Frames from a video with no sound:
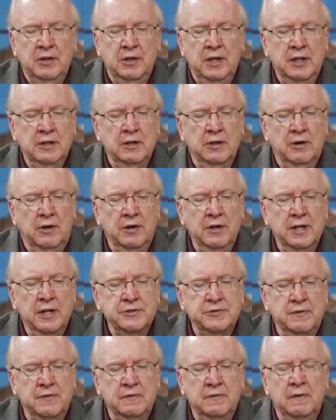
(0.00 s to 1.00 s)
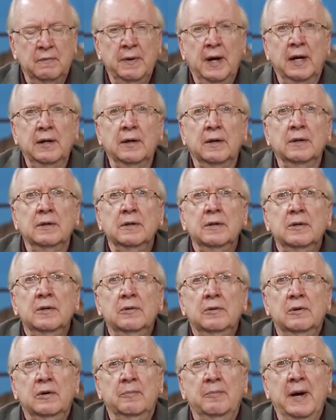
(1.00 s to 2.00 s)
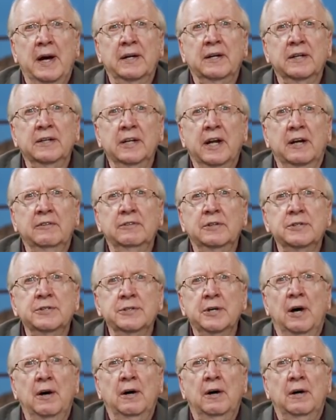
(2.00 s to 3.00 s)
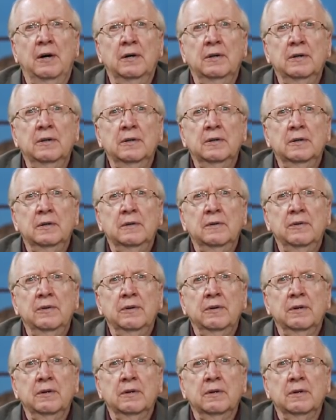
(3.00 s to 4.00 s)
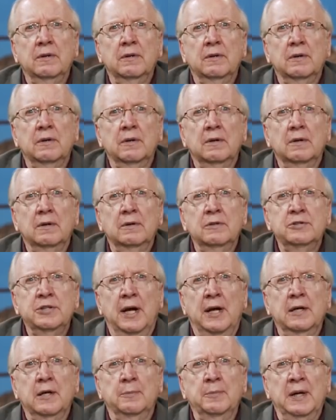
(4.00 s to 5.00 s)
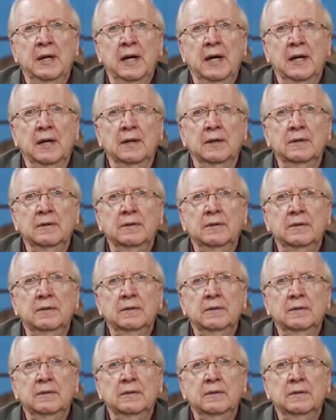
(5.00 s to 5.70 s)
You need to learn this from Rebekah. Rebekah never saw Jacob again.